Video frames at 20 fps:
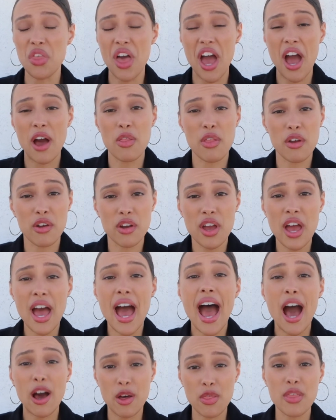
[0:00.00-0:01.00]

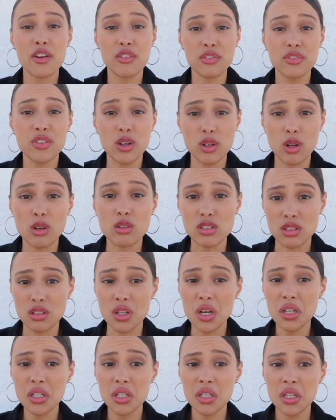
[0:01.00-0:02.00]
how their photos
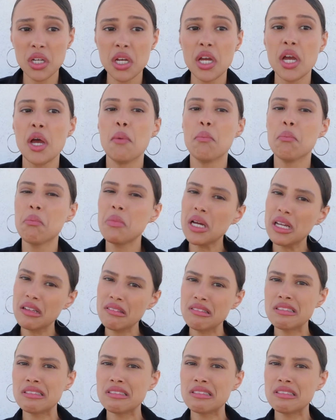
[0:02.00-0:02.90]
look. Mine